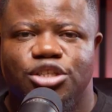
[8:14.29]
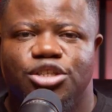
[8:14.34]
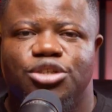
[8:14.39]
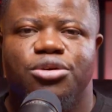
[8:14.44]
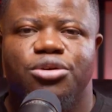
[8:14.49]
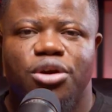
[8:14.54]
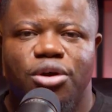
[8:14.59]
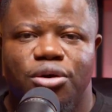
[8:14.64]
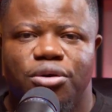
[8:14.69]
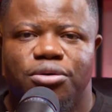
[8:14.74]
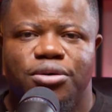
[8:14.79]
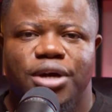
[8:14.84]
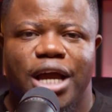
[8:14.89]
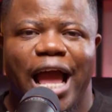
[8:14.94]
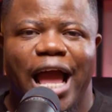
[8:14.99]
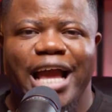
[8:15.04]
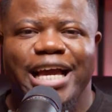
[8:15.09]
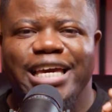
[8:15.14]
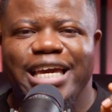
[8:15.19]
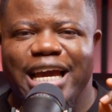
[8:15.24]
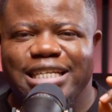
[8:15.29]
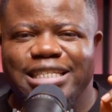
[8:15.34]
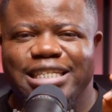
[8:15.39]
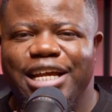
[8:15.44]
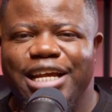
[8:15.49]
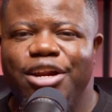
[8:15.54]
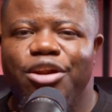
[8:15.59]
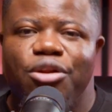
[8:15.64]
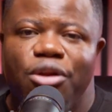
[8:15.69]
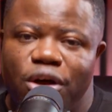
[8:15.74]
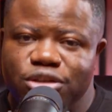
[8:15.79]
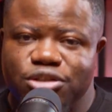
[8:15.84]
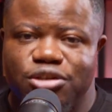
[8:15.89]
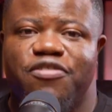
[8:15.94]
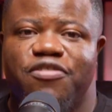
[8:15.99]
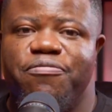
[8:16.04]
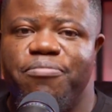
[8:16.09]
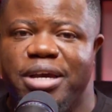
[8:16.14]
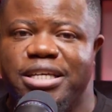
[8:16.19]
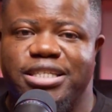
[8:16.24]
You know, I get a lot
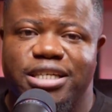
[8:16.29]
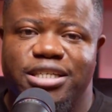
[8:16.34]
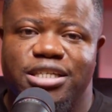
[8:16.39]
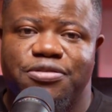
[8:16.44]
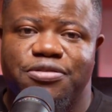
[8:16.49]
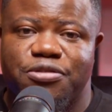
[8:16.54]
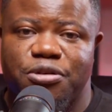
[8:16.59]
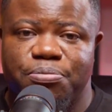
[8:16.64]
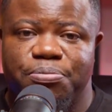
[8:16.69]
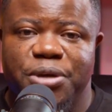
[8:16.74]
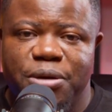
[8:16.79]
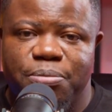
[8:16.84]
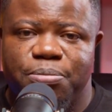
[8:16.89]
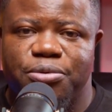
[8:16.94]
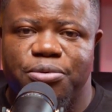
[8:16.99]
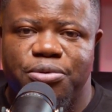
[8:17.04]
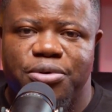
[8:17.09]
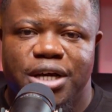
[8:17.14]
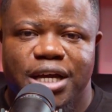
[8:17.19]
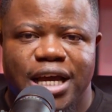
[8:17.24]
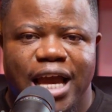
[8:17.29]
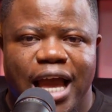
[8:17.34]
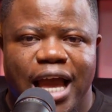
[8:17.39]
of messages from people